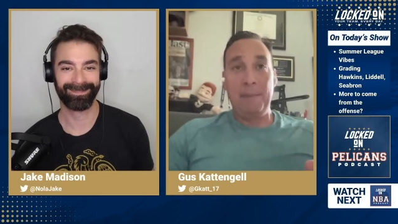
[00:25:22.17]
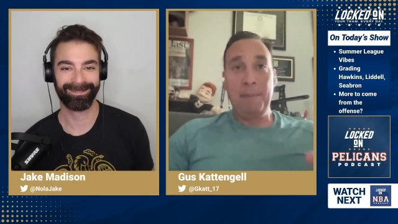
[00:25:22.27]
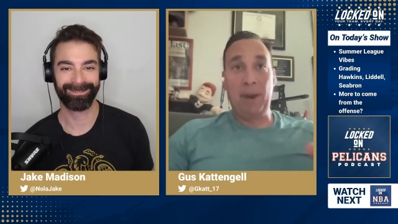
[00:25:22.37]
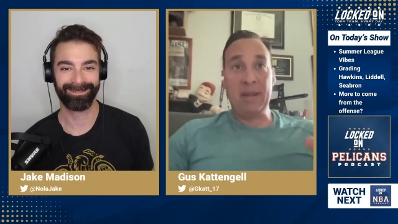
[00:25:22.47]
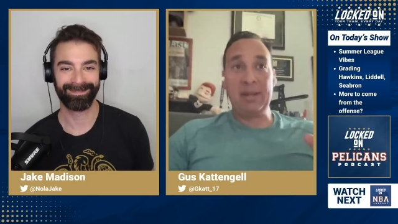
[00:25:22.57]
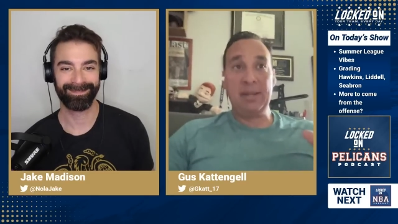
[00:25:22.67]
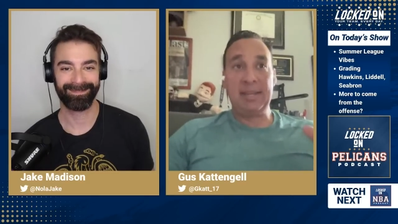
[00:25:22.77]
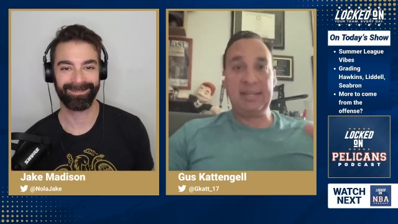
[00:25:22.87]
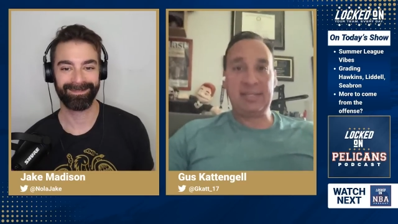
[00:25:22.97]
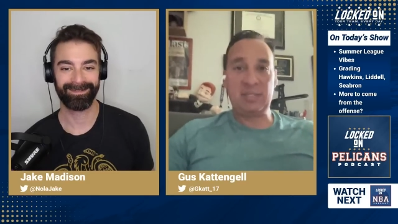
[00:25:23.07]
Speaker 1: but
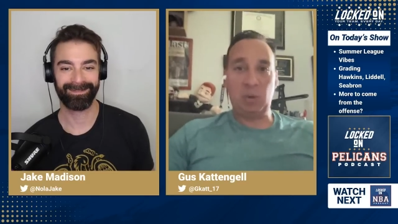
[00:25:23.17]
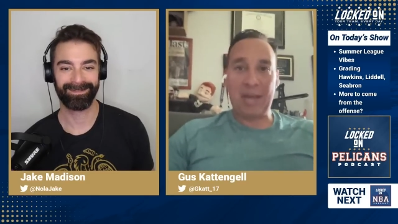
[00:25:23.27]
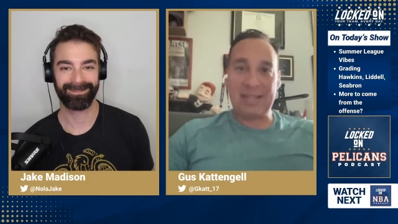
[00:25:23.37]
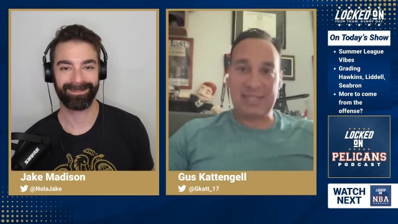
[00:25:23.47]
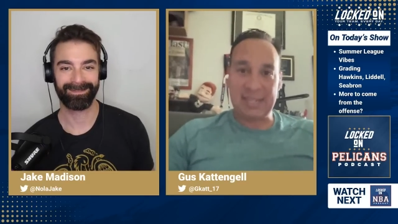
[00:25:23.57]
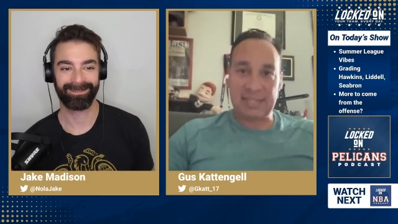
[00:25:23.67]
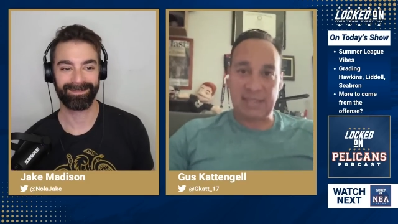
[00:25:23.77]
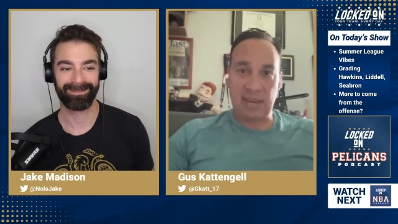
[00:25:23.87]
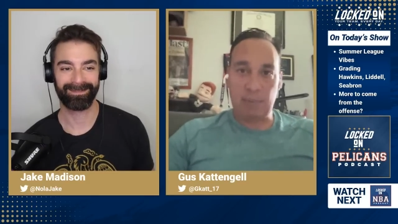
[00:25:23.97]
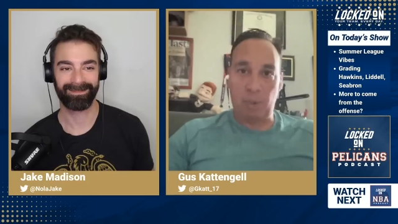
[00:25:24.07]
he still had
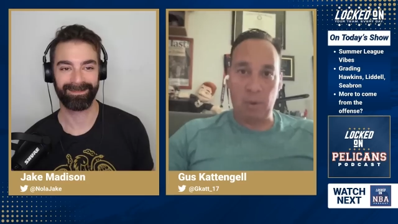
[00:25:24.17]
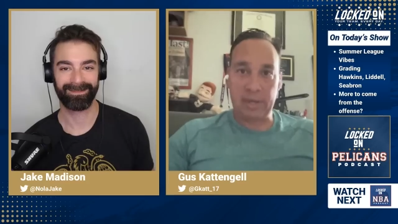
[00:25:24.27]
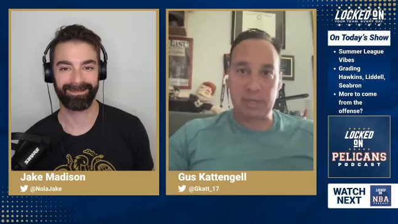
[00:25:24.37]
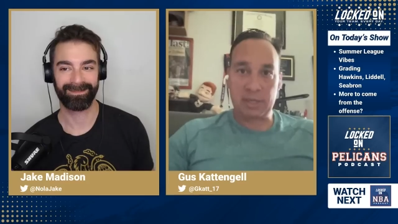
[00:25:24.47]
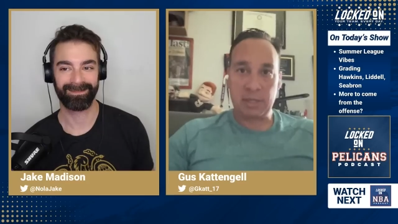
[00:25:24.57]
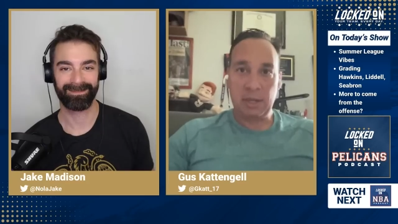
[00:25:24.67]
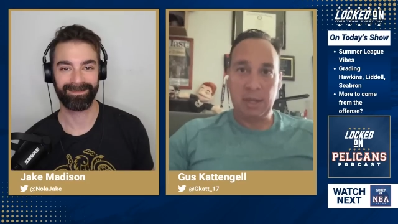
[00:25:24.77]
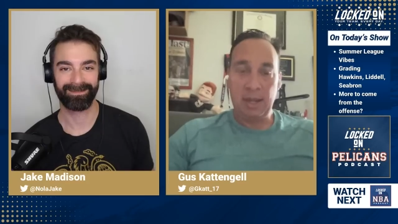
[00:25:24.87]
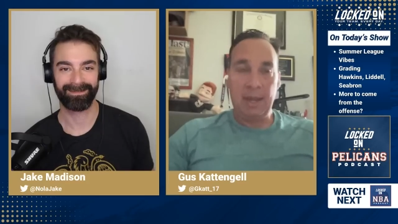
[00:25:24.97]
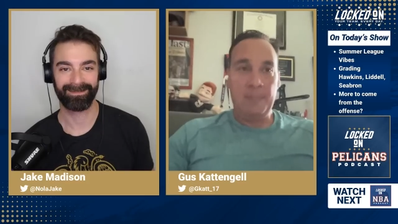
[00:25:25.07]
16 points
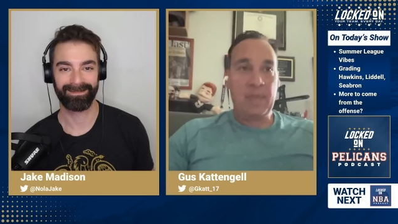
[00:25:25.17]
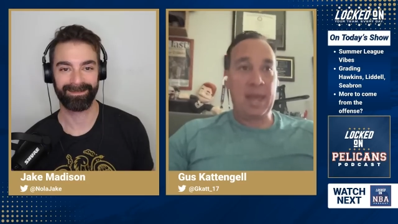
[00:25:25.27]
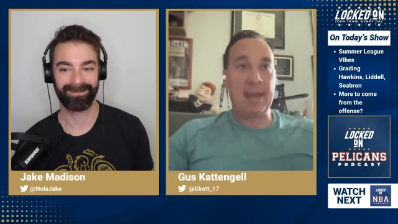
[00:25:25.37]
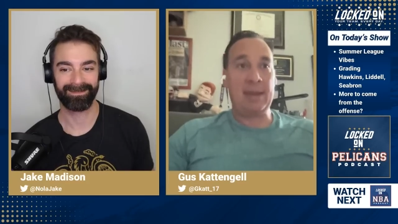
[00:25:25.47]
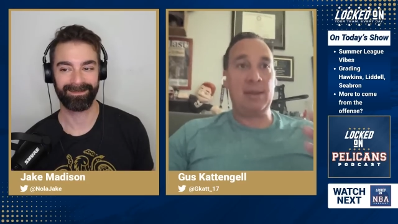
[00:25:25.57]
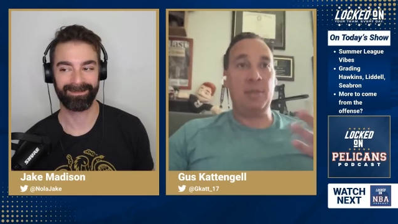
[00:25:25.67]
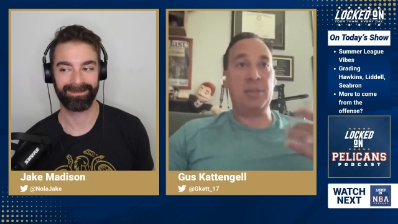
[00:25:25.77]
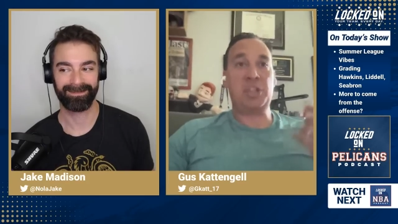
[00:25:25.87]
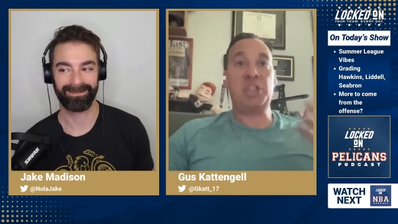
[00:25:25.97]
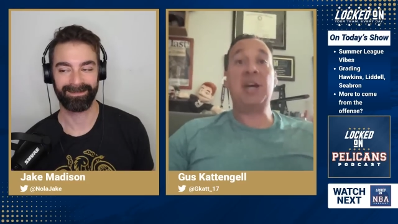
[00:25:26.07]
and
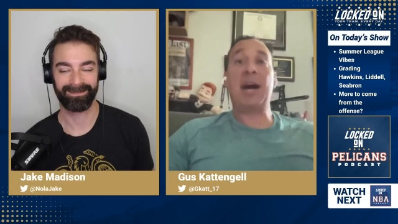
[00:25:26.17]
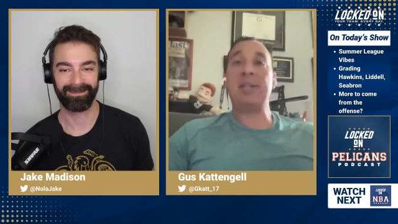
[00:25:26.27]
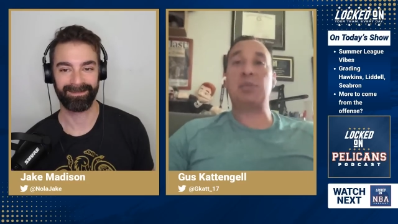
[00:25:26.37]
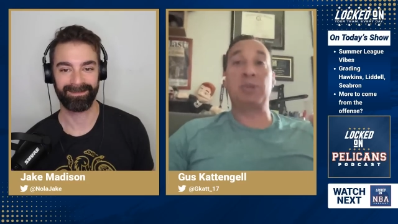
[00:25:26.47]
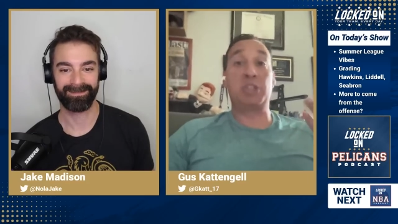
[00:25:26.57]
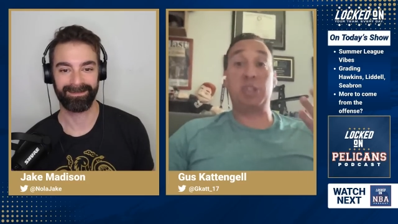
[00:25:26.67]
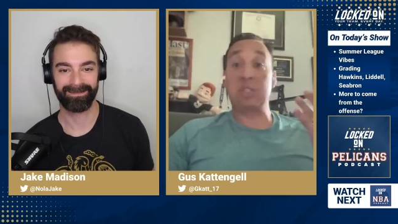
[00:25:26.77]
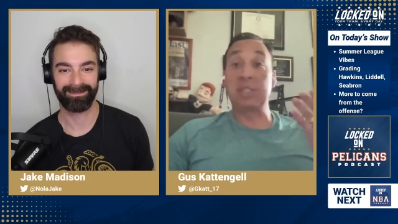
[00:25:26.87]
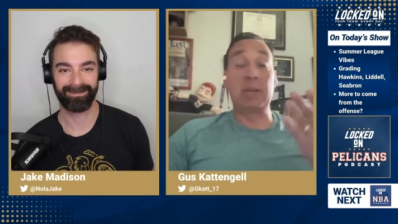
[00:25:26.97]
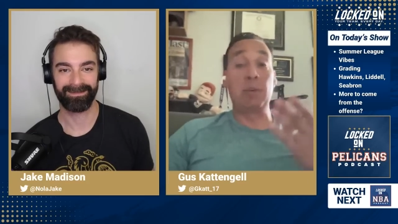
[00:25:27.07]
the shots were
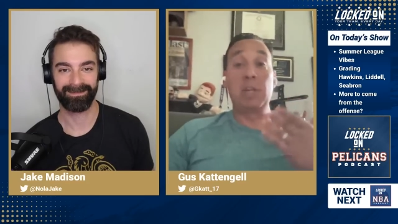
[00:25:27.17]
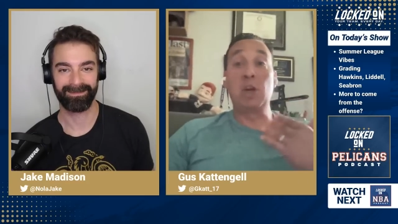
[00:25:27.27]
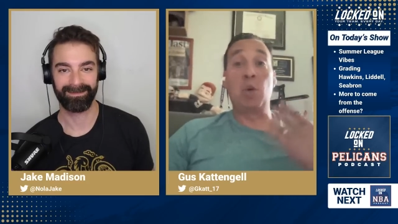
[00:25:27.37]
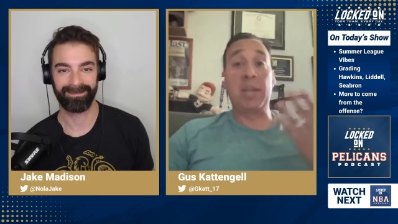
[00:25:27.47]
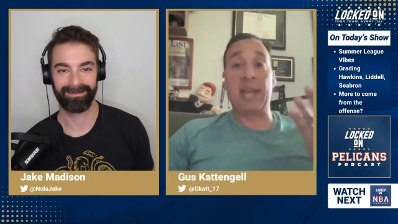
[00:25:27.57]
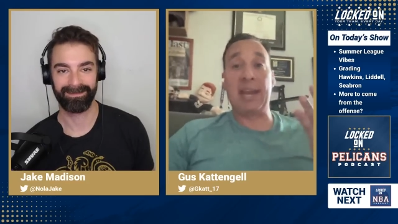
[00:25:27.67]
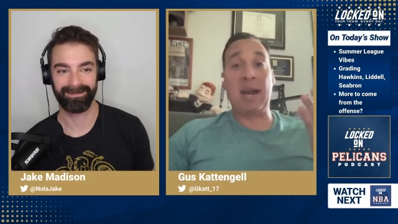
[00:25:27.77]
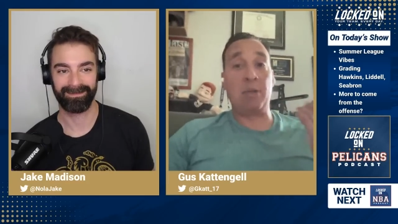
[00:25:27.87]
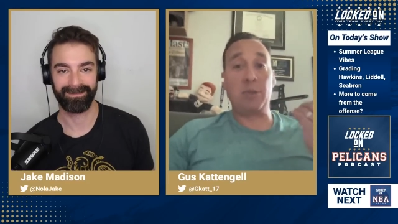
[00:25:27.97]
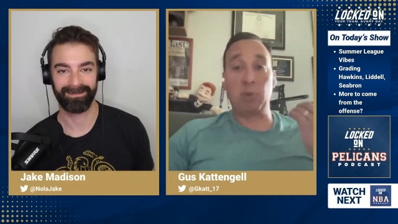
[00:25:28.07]
just literally going in and
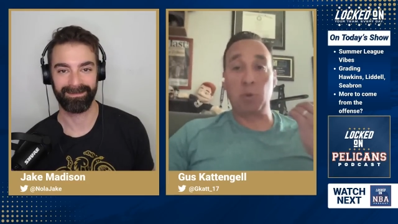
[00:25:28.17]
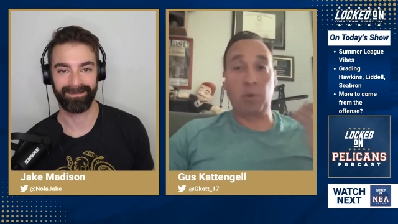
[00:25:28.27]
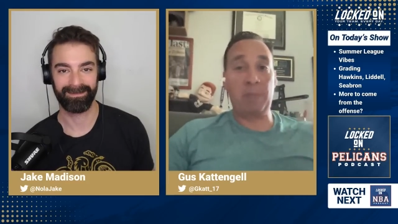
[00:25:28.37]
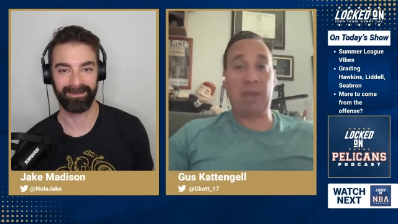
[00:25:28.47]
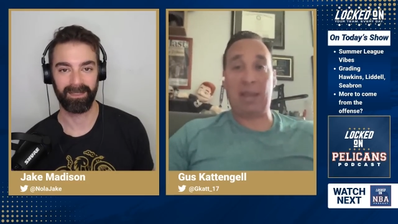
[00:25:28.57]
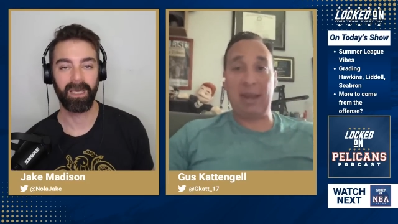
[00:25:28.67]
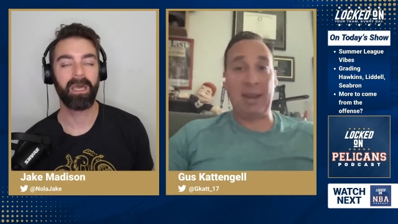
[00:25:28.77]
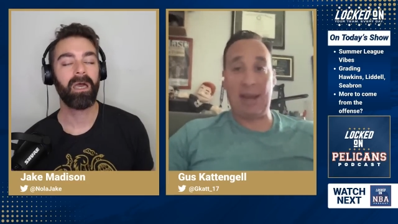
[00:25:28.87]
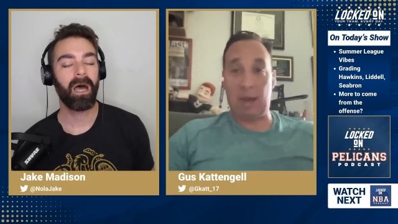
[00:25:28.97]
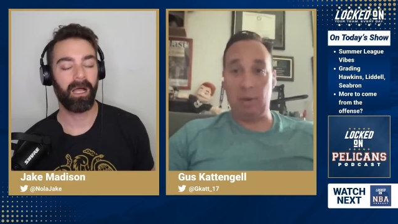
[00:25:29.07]
out. They were rimming in
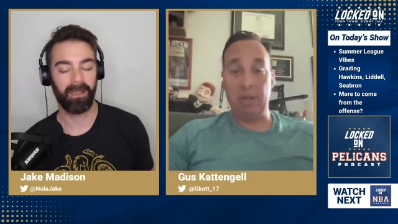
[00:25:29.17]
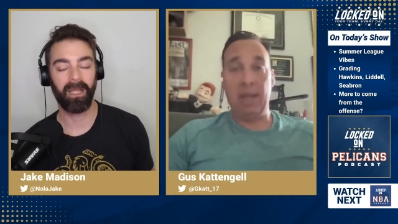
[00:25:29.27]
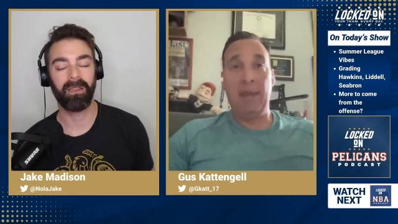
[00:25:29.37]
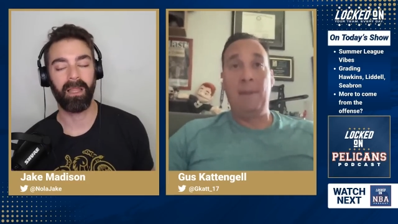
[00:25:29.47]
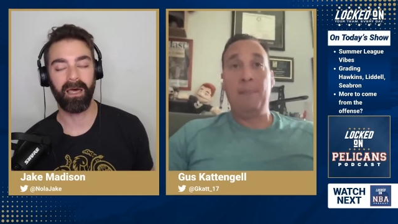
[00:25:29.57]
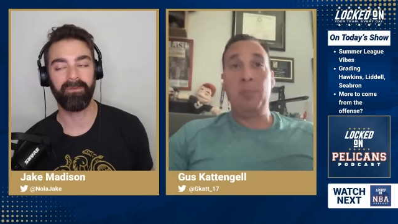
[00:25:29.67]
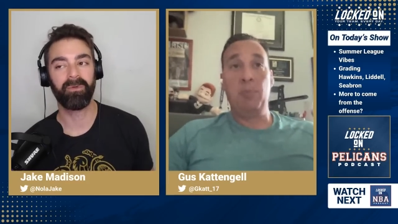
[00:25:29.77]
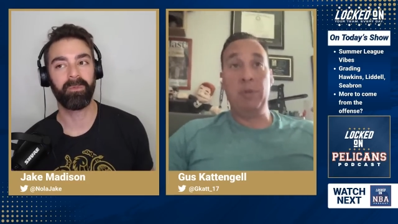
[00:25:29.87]
and out.
Speaker 2: A, a lot of